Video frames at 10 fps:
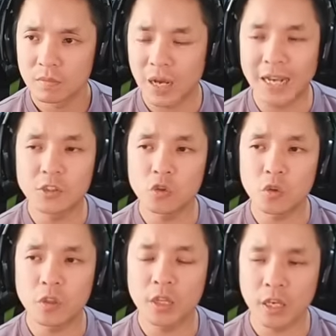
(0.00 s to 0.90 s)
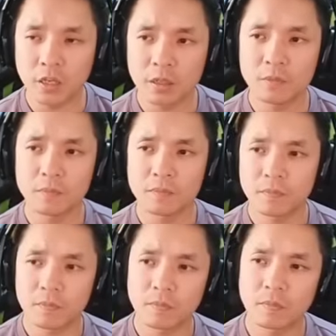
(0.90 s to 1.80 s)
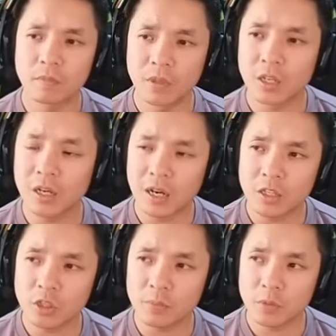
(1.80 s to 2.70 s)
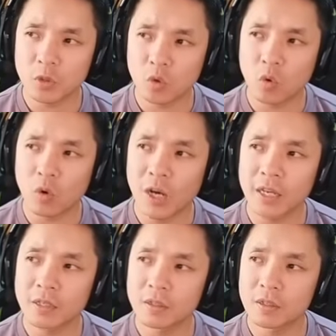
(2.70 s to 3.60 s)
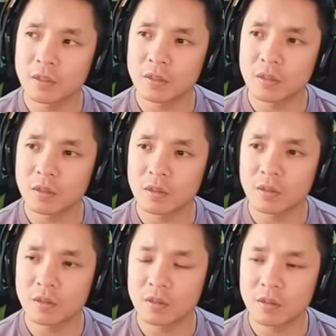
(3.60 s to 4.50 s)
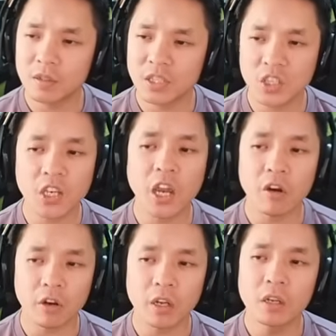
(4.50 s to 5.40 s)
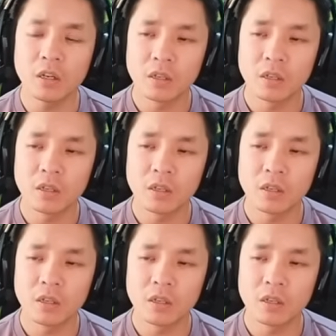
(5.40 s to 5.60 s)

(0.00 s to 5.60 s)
I do think the Garchomp is quite scary